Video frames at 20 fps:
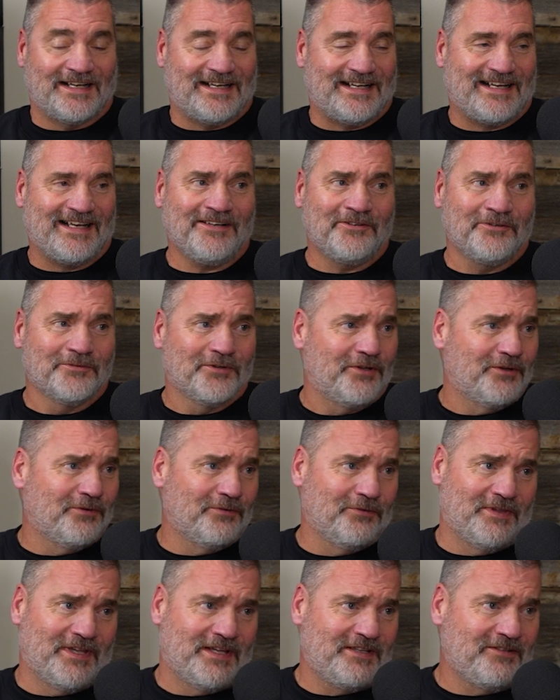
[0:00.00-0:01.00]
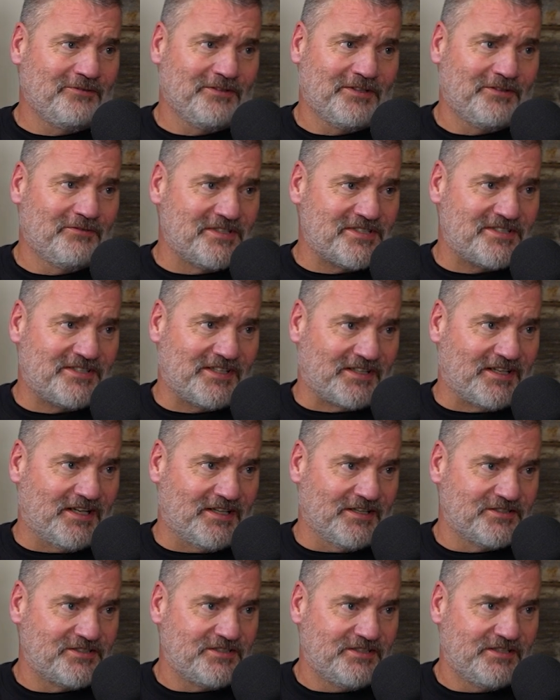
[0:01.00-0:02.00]
I don't know this
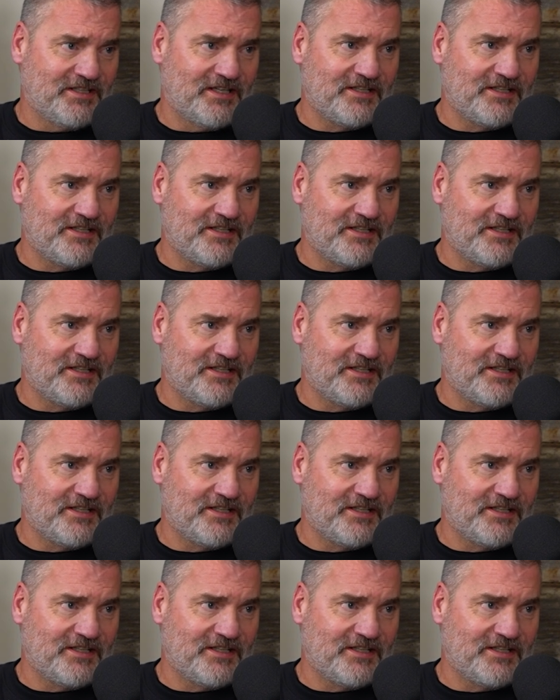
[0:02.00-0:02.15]
technology.